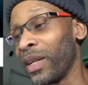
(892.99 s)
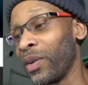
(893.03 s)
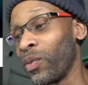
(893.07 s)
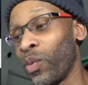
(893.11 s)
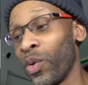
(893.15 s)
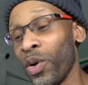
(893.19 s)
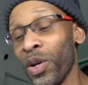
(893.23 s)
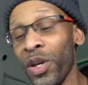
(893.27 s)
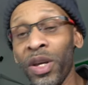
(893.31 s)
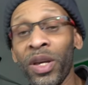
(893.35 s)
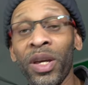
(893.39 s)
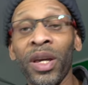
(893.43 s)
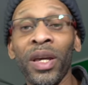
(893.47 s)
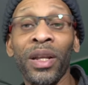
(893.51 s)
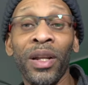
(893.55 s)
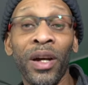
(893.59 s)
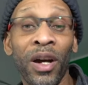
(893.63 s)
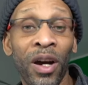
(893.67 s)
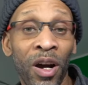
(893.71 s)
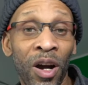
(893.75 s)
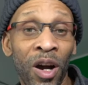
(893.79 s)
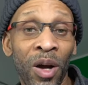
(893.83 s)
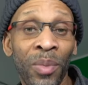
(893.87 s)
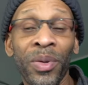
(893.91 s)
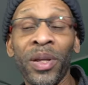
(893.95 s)
where you can
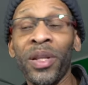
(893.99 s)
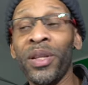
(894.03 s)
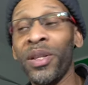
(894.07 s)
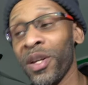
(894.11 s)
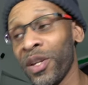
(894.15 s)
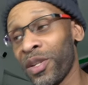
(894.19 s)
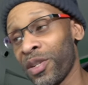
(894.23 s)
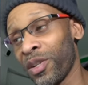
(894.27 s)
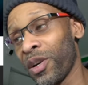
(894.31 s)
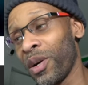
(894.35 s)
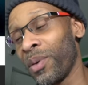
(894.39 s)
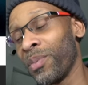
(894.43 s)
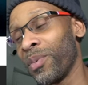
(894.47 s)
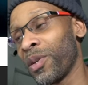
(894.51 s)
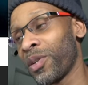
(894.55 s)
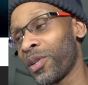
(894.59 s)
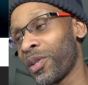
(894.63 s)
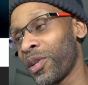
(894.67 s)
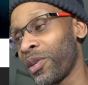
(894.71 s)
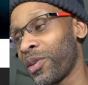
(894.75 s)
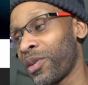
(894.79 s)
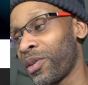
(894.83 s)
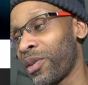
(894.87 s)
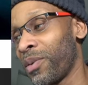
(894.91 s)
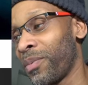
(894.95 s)
arm and disarm the
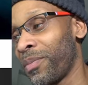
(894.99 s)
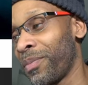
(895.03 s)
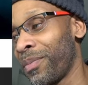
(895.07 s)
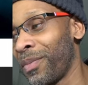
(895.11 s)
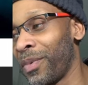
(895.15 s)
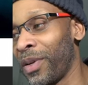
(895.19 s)
system.